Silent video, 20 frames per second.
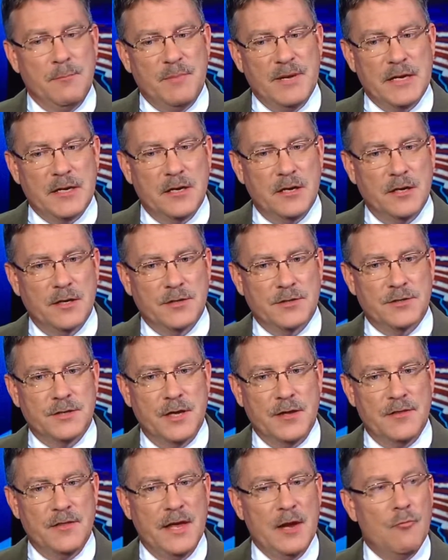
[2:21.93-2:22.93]

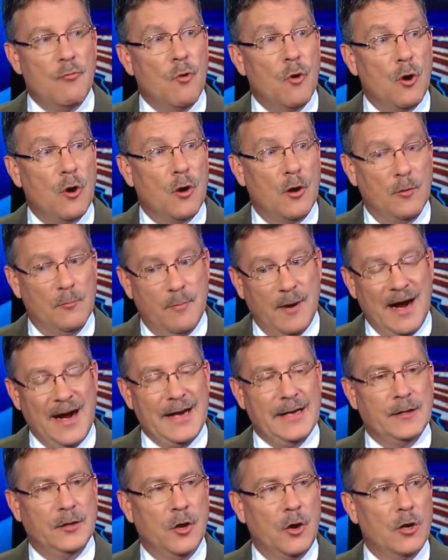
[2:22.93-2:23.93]
because they were,
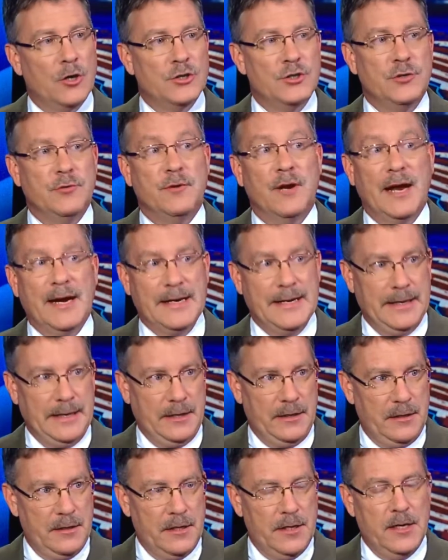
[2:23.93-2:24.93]
by and large, uniting.